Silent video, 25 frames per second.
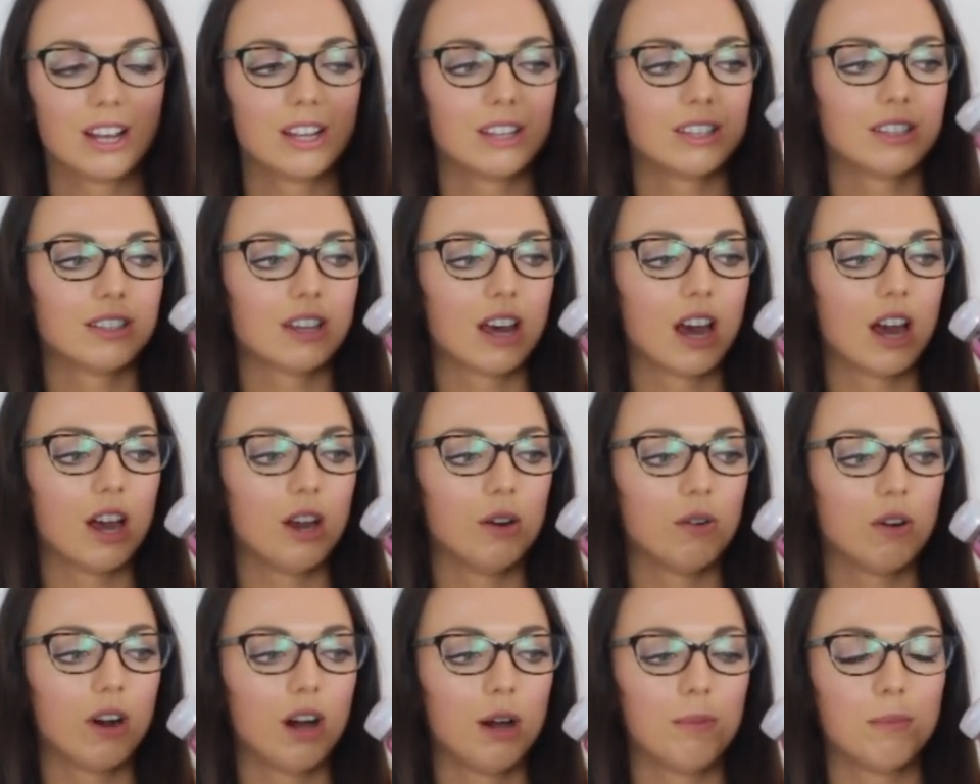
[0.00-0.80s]
So
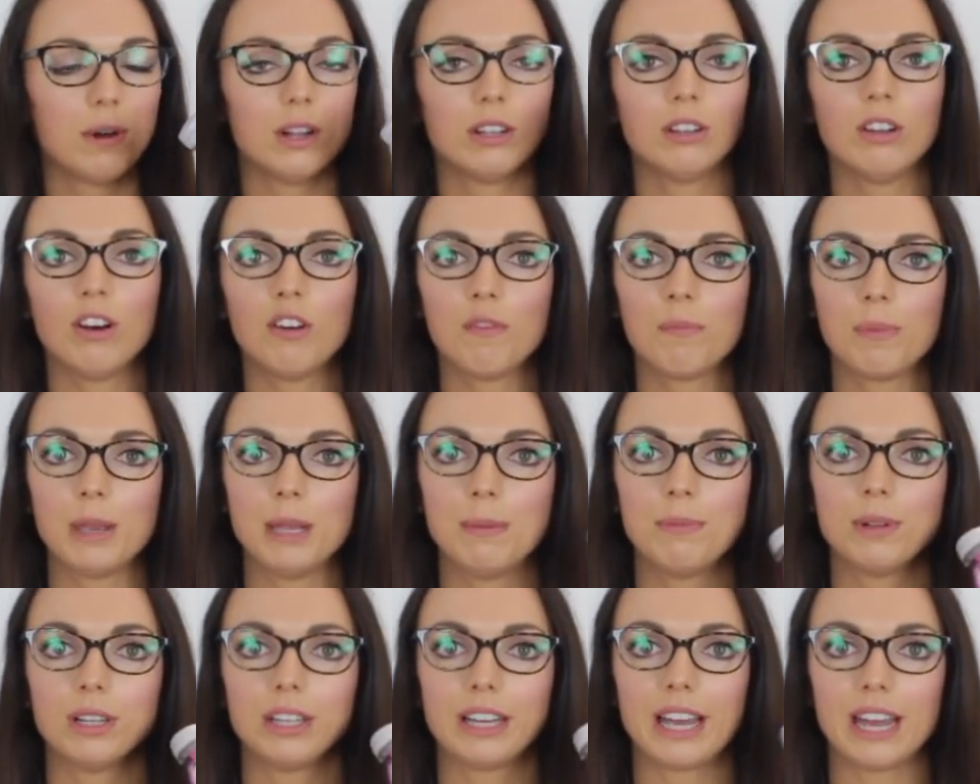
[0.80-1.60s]
a lot of
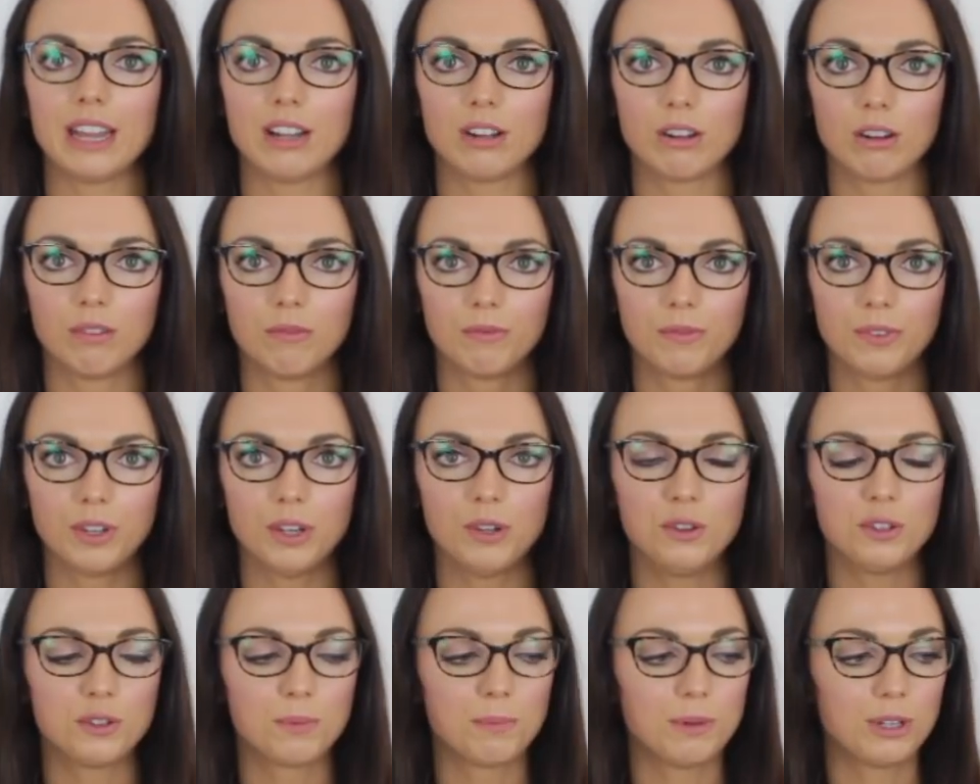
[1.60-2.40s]
people are getting
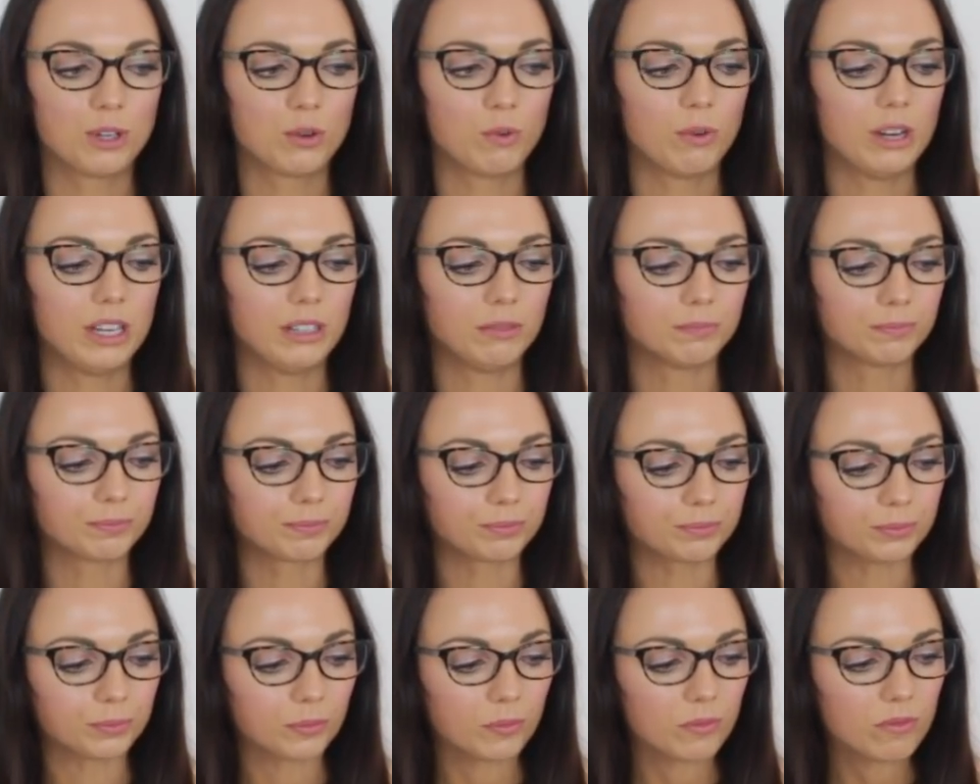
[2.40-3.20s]
confused between
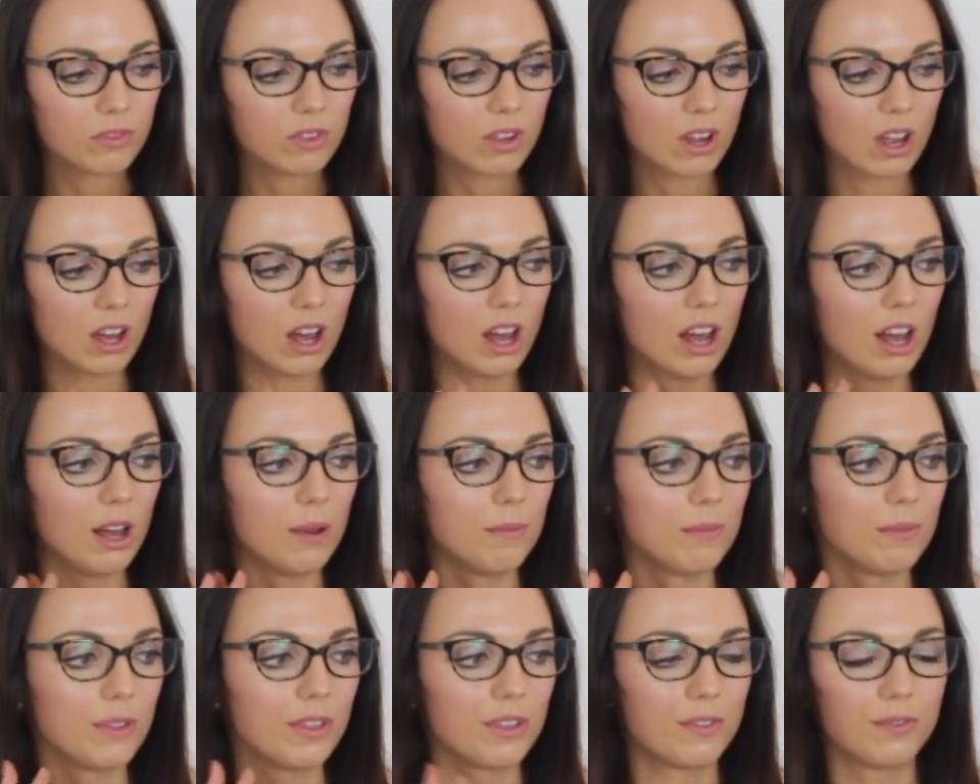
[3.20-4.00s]

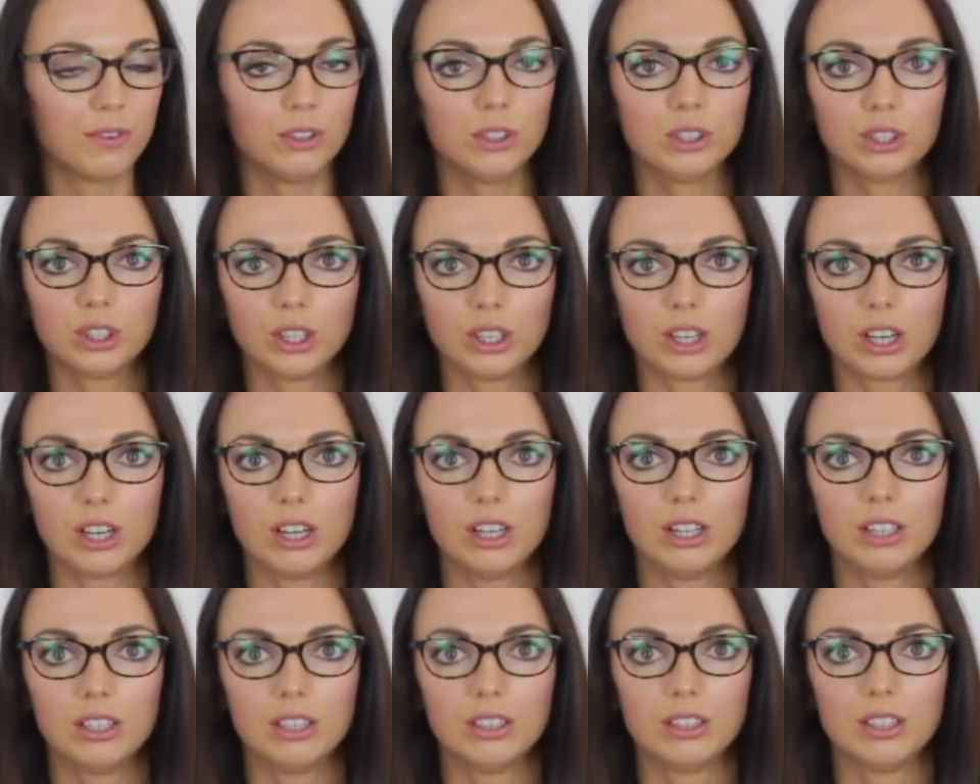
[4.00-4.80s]
the full
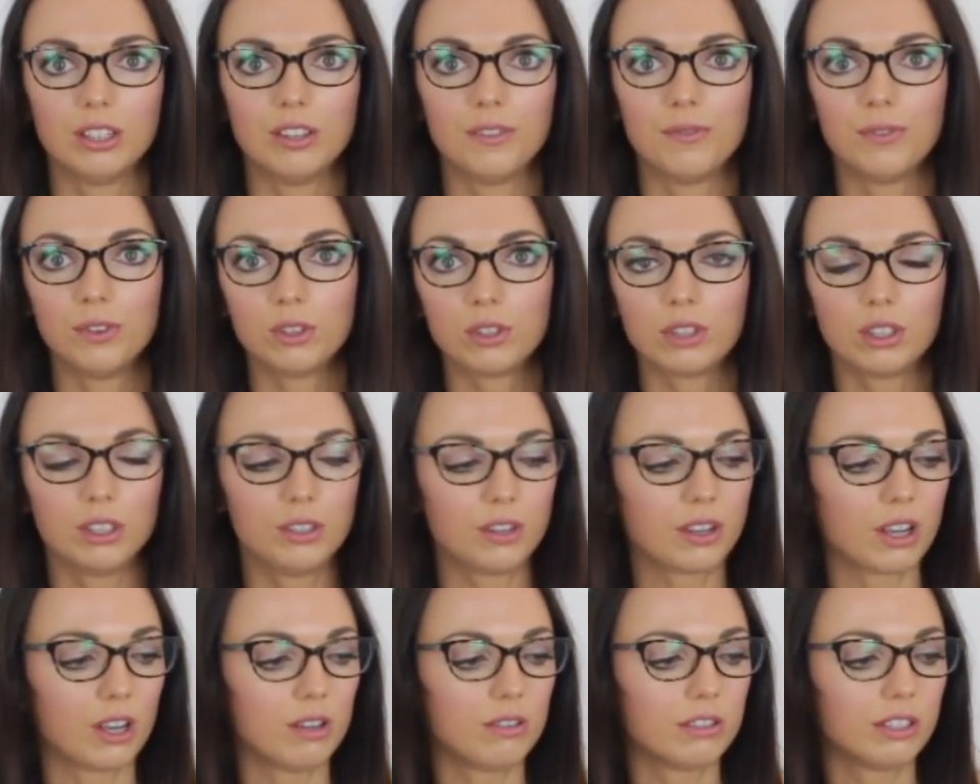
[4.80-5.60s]
sugar, full
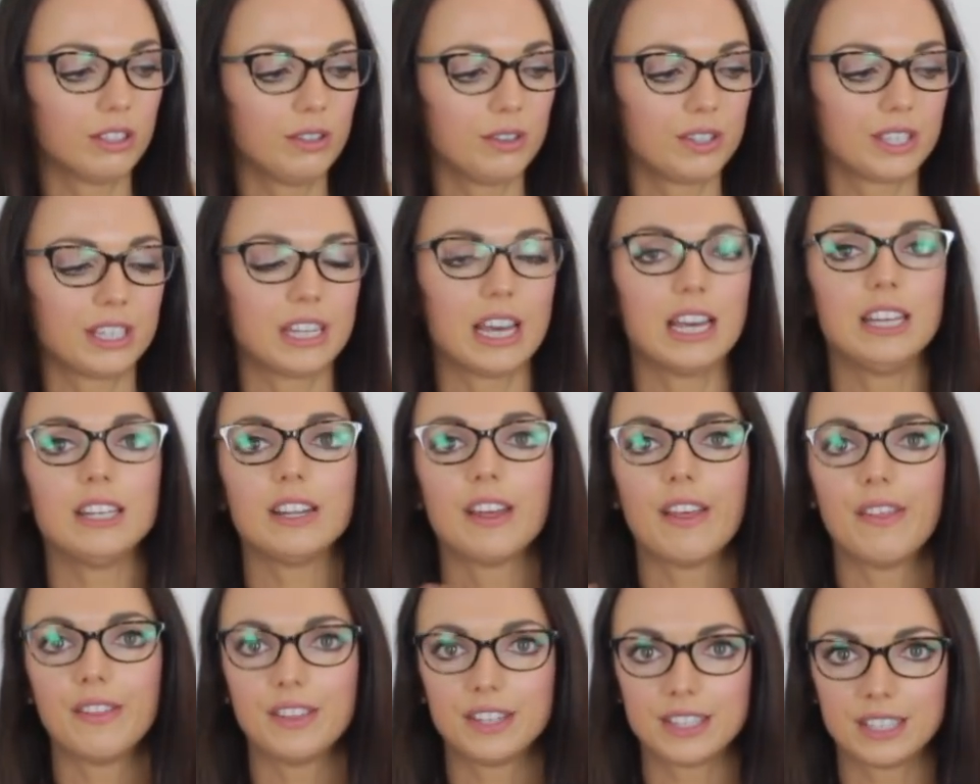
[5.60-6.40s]
glucose Lucozade
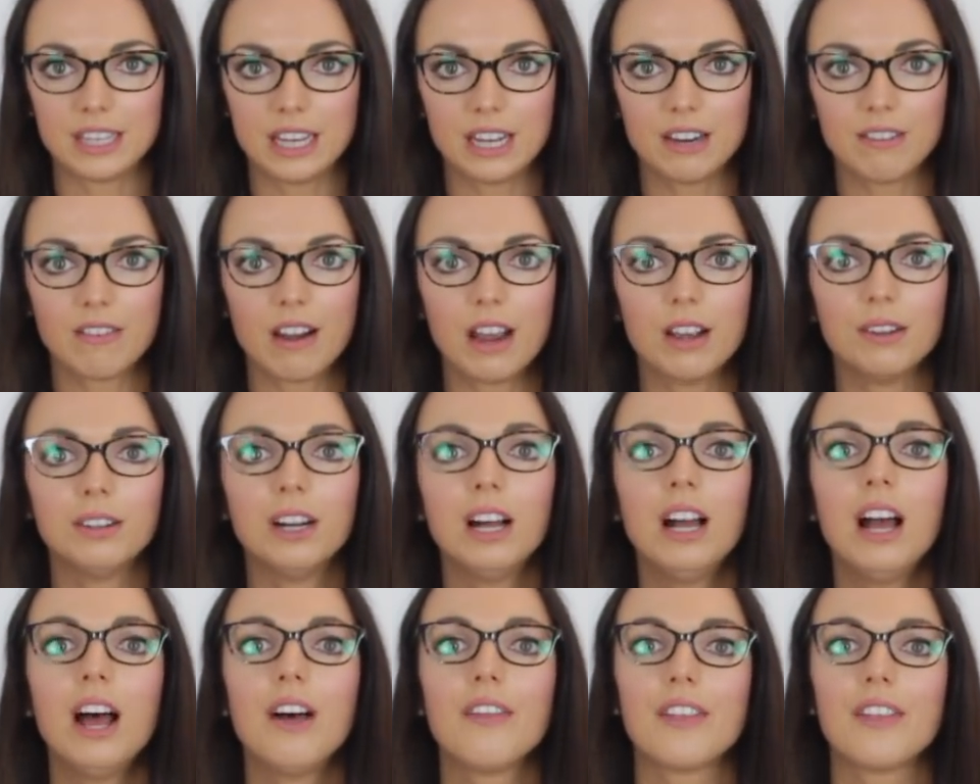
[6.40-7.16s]
and the 0.